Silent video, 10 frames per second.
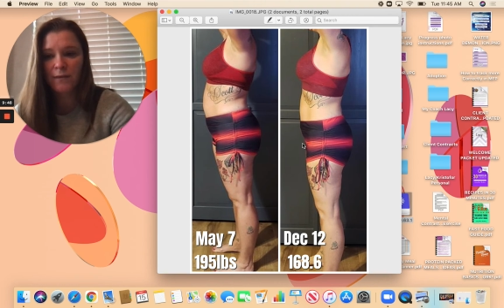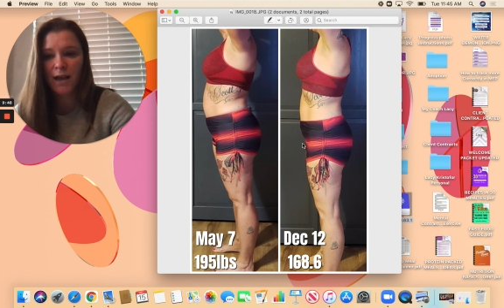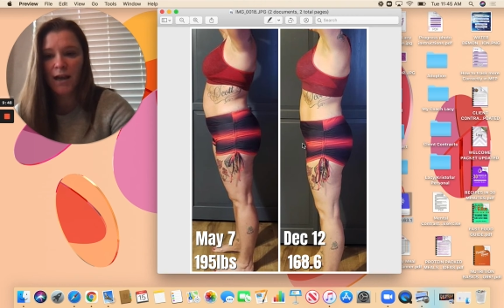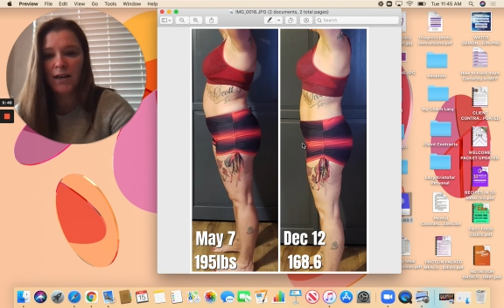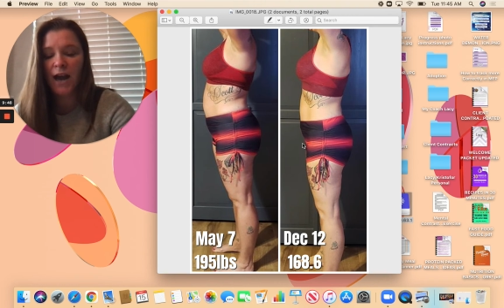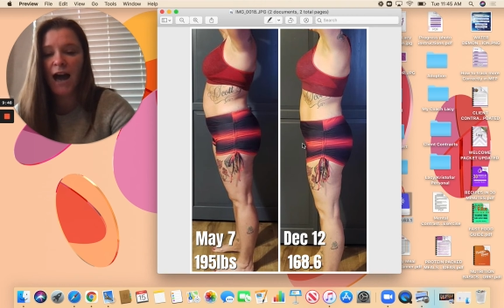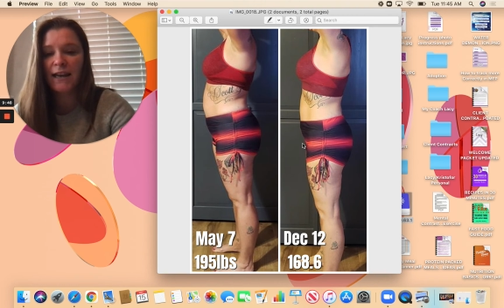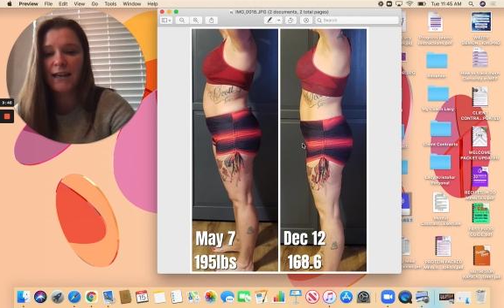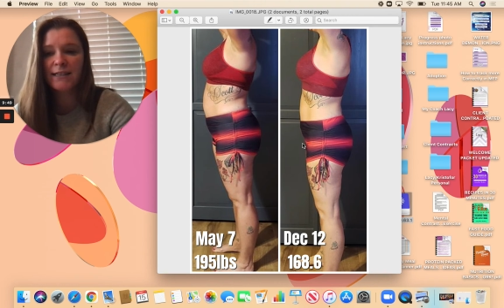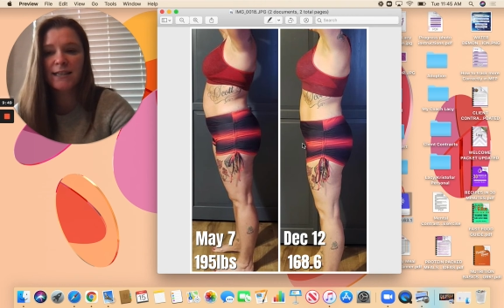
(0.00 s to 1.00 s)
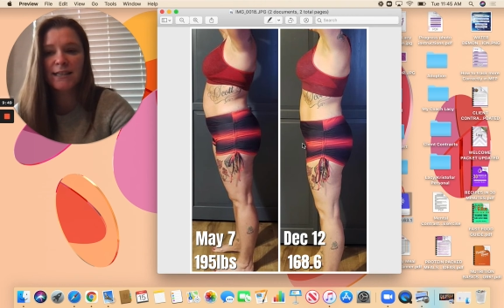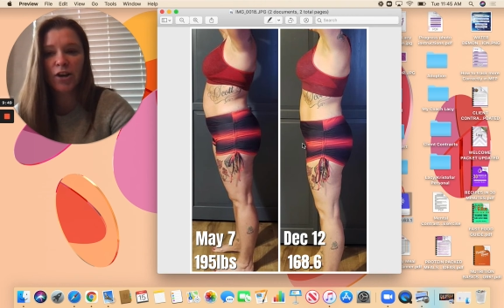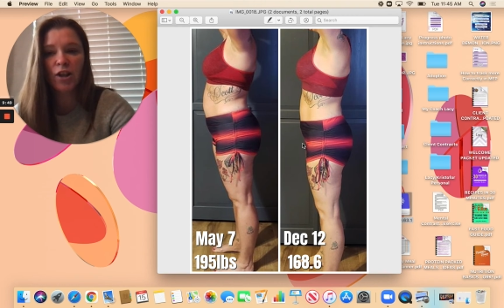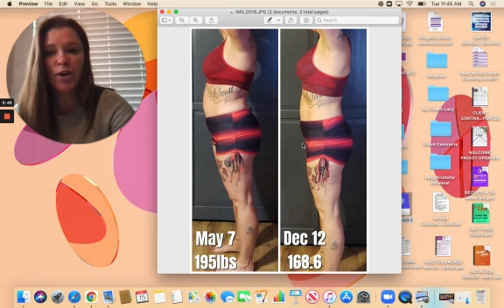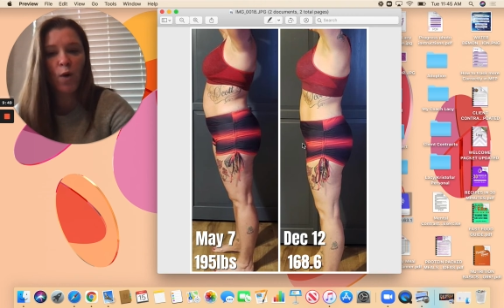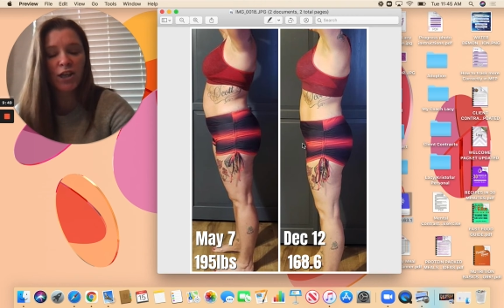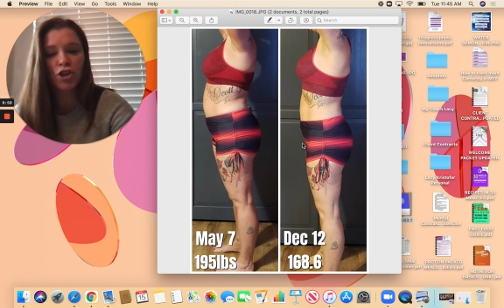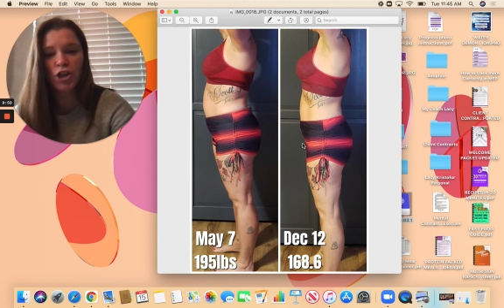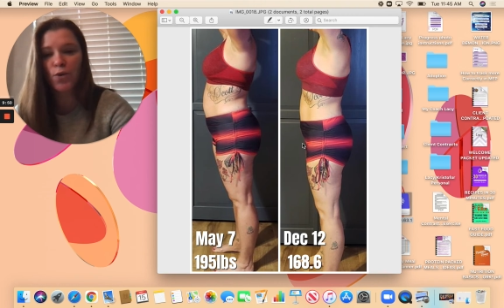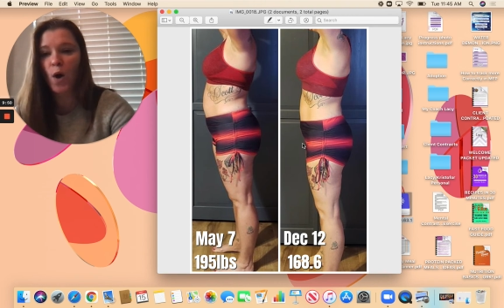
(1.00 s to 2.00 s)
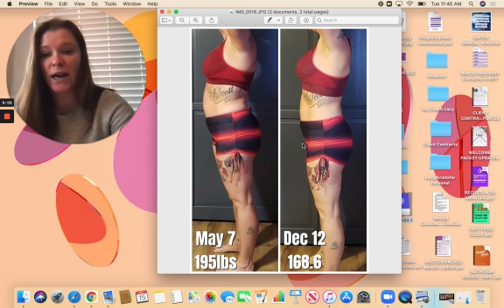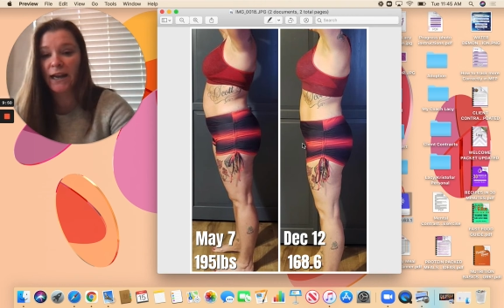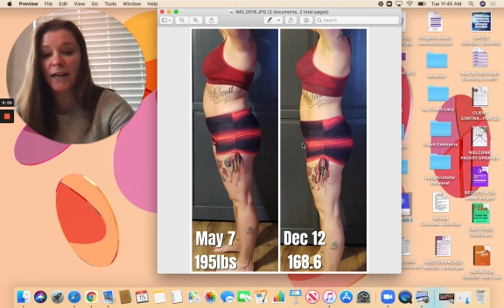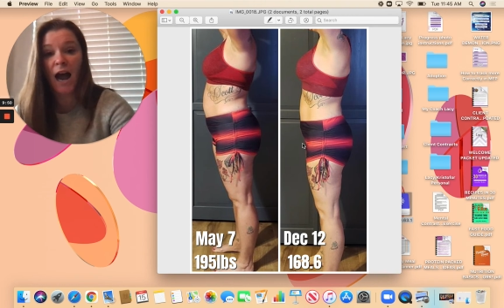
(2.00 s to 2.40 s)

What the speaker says: not necessarily what she wanted.